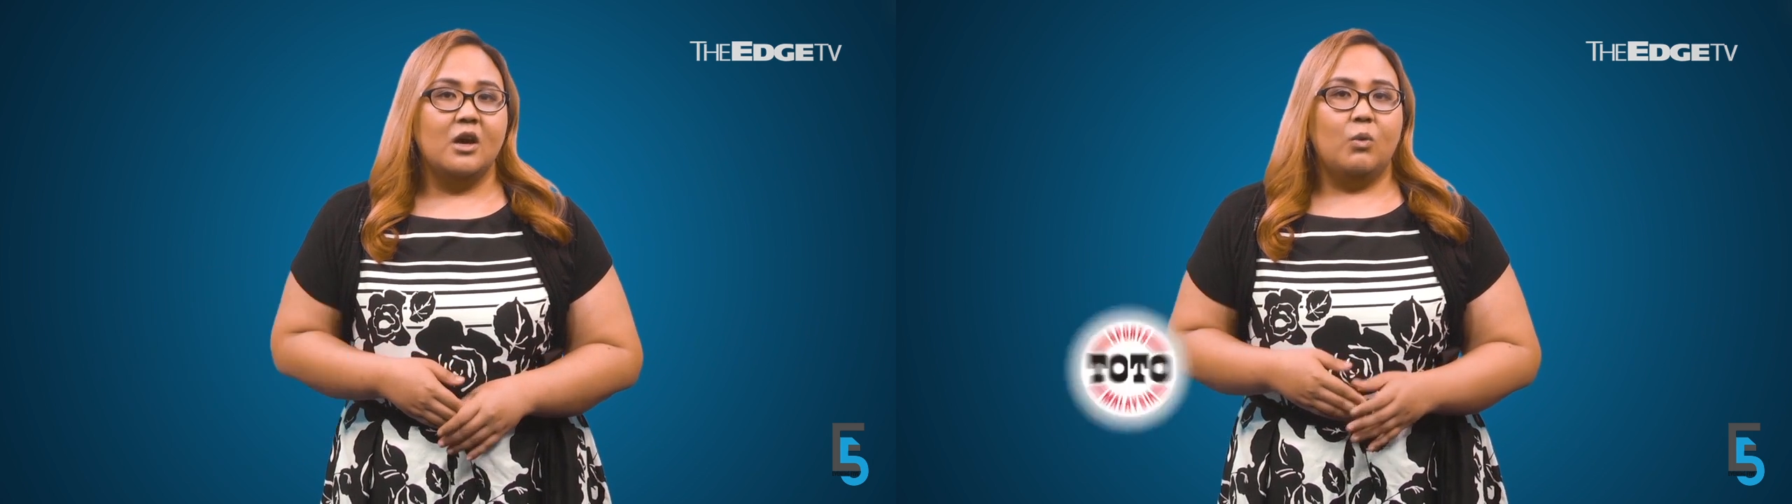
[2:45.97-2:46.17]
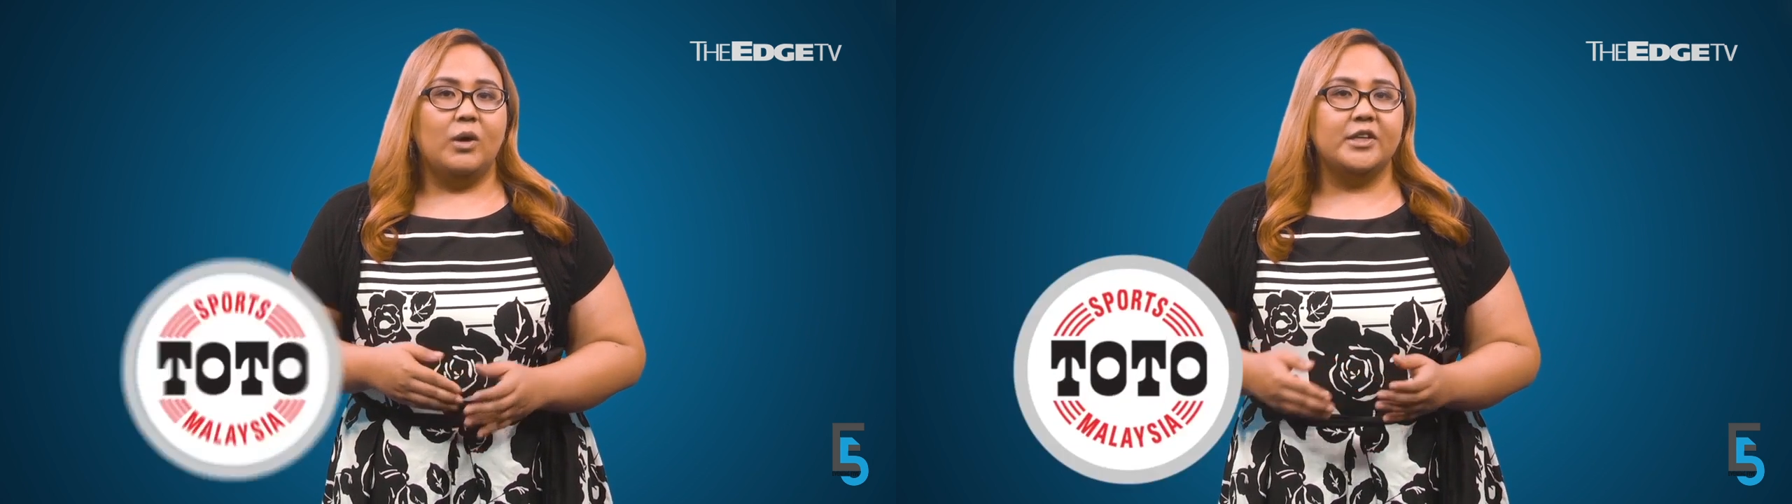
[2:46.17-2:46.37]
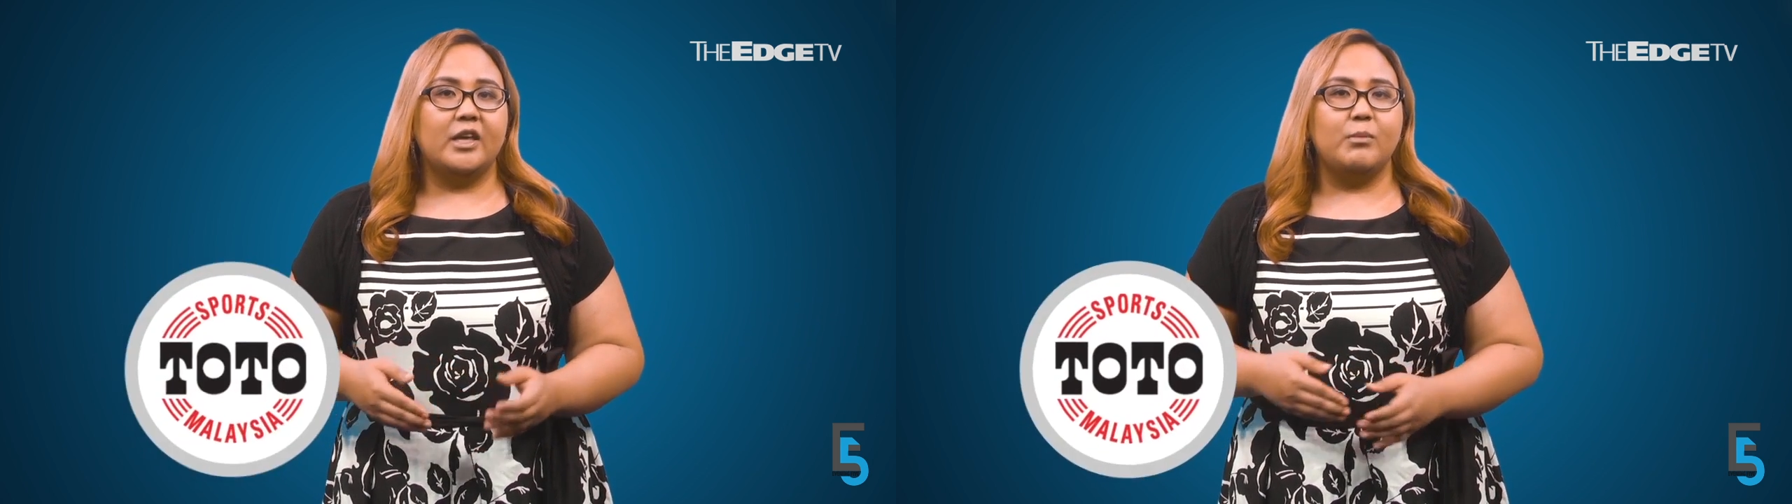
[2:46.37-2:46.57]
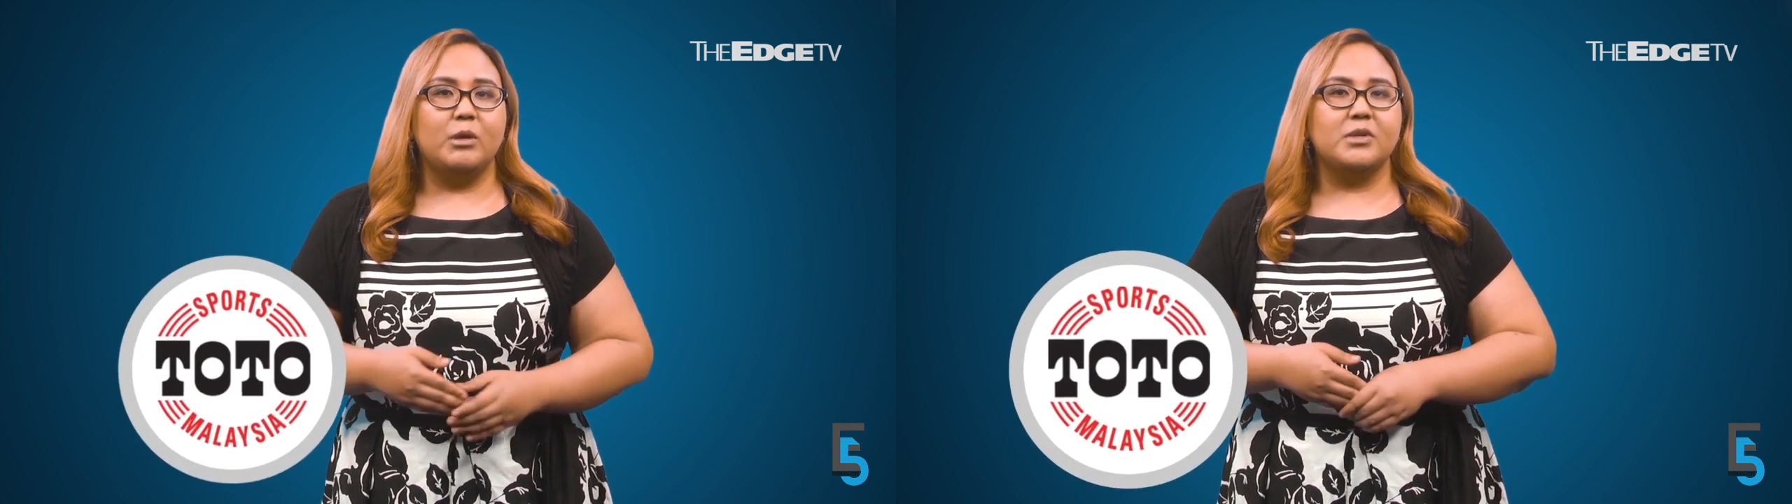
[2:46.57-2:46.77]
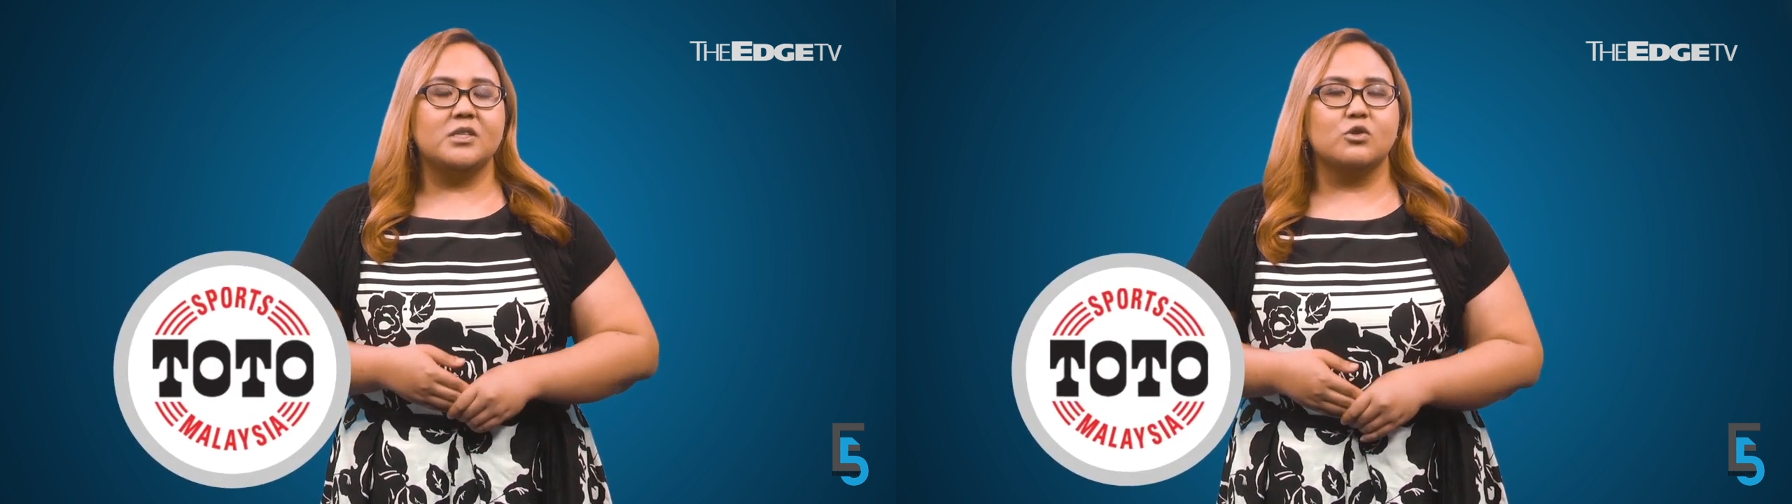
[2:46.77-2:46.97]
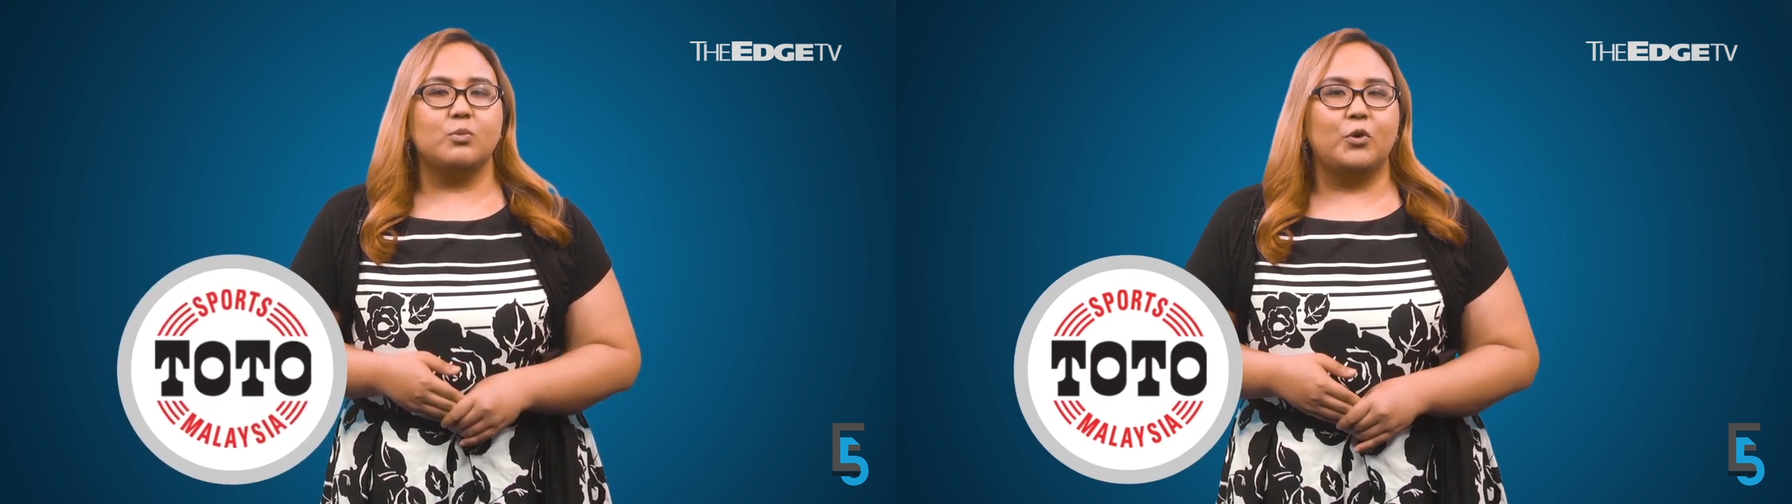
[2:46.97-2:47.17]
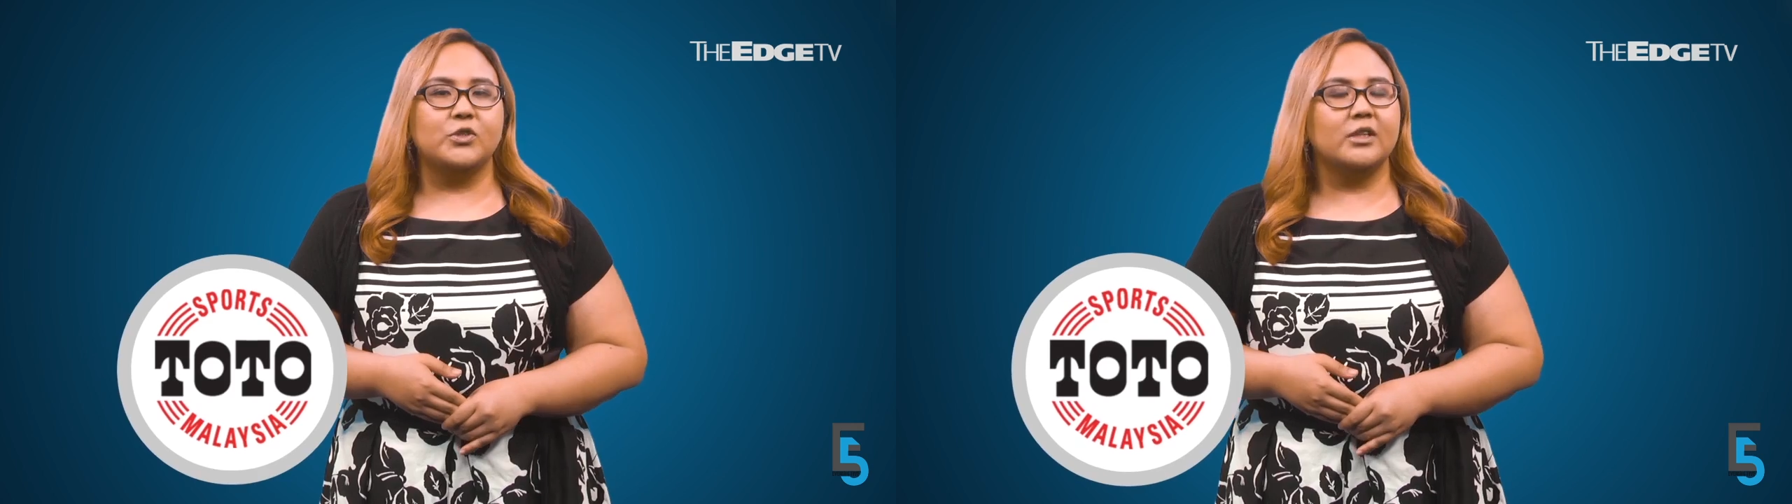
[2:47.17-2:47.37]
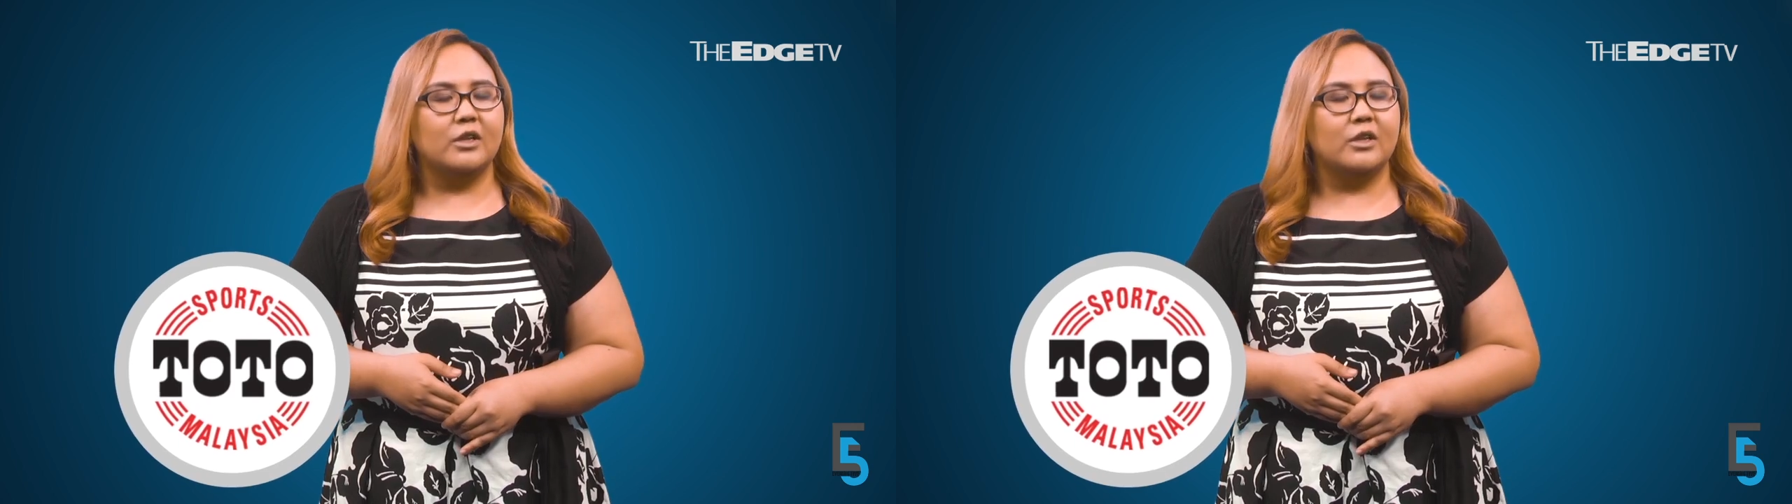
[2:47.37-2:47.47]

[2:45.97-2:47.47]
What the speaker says: while the gaming business reported